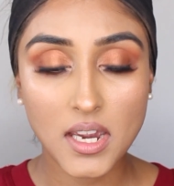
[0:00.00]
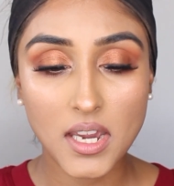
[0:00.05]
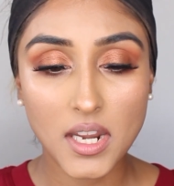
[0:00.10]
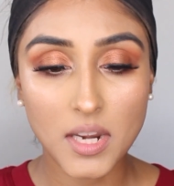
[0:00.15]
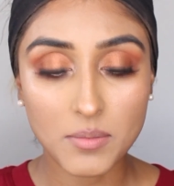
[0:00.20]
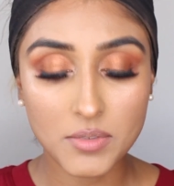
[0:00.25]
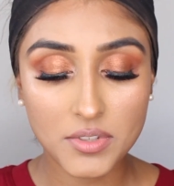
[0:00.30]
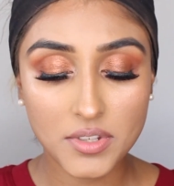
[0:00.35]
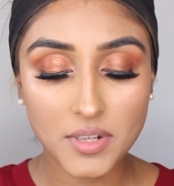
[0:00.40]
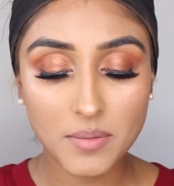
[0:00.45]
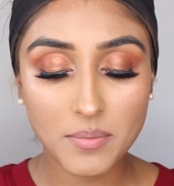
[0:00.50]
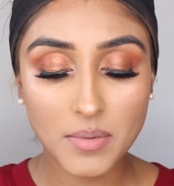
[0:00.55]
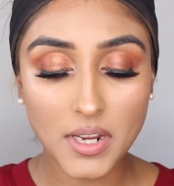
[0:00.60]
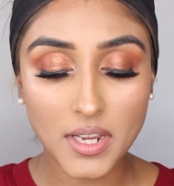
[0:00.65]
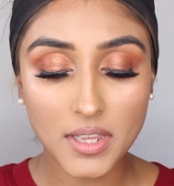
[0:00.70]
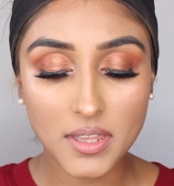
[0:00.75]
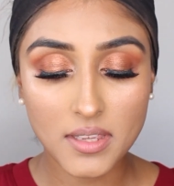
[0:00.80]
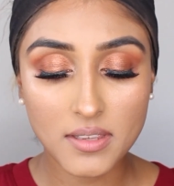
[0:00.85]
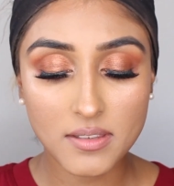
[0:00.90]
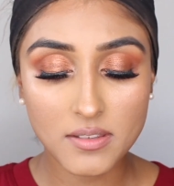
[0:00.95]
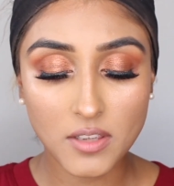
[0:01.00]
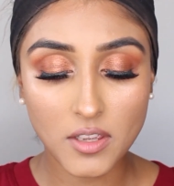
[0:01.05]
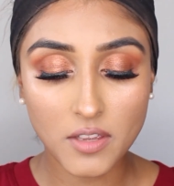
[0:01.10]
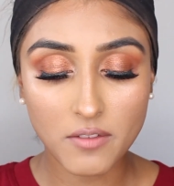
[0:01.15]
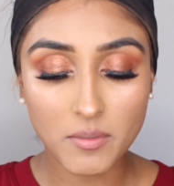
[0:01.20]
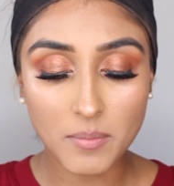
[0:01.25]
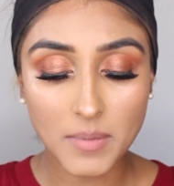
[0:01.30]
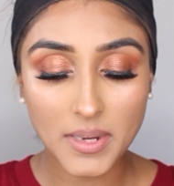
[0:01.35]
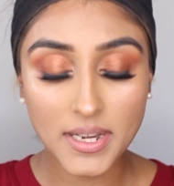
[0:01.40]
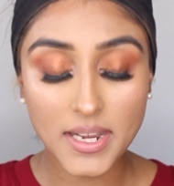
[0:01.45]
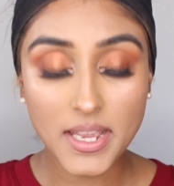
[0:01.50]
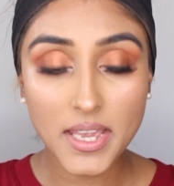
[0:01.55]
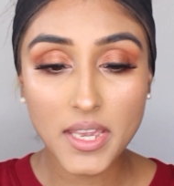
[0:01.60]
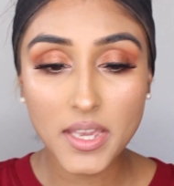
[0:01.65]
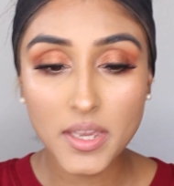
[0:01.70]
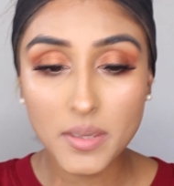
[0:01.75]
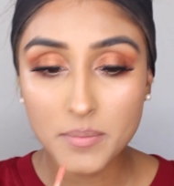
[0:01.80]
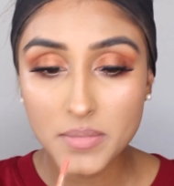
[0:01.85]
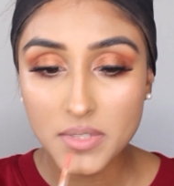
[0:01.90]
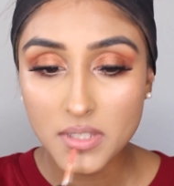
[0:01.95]
And I'm just going to apply this over my
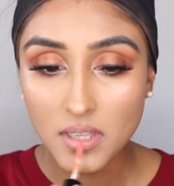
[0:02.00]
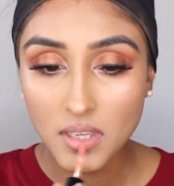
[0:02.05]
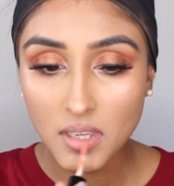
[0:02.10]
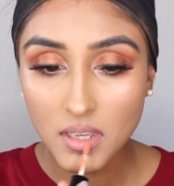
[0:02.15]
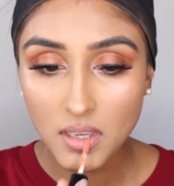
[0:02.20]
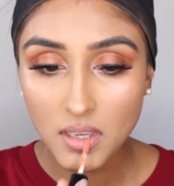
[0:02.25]
lips.